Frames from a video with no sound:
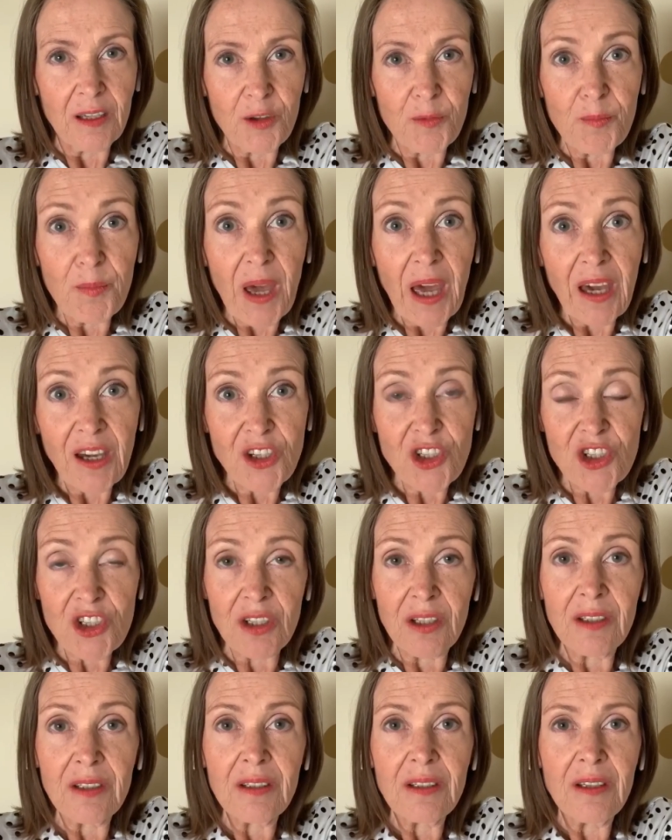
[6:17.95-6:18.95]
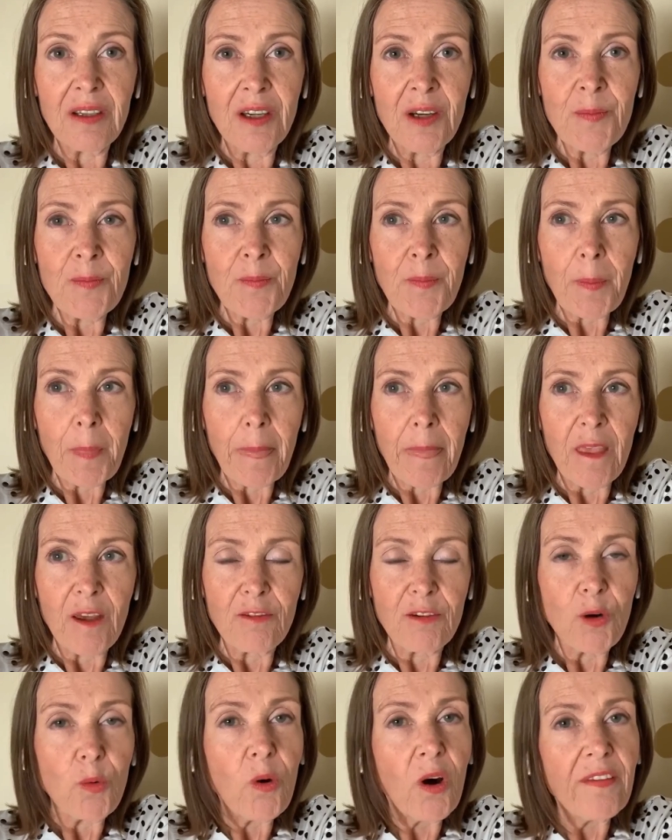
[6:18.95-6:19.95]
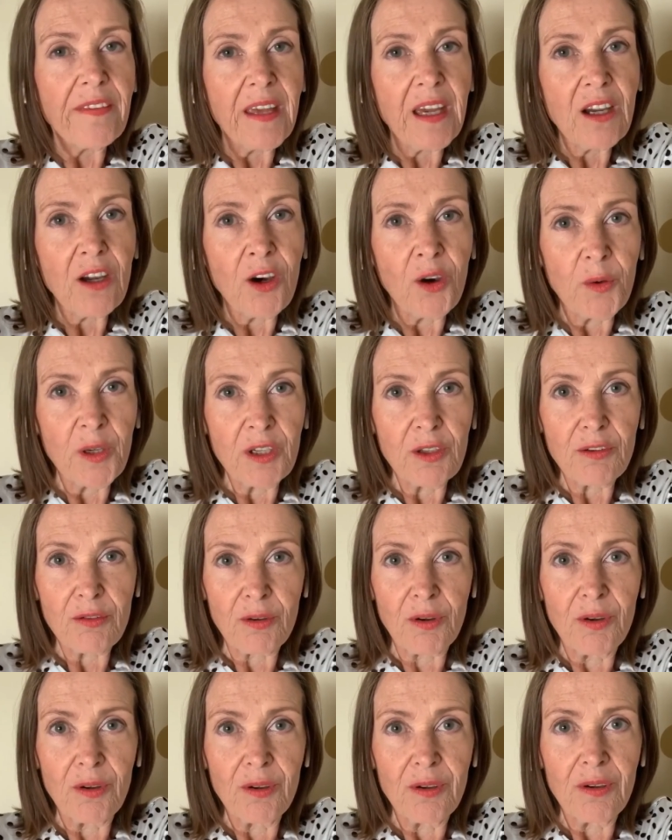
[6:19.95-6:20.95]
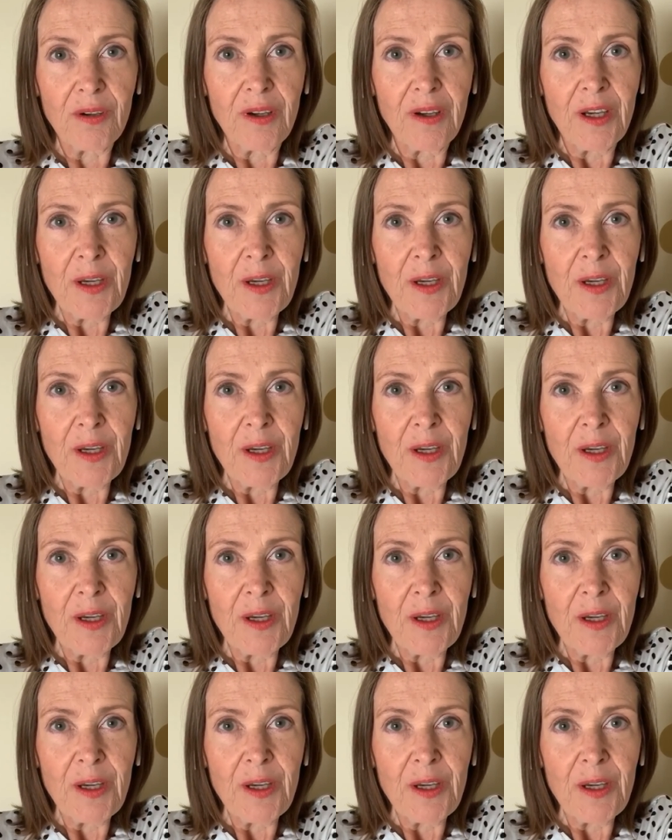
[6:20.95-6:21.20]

compassion for what they're going through,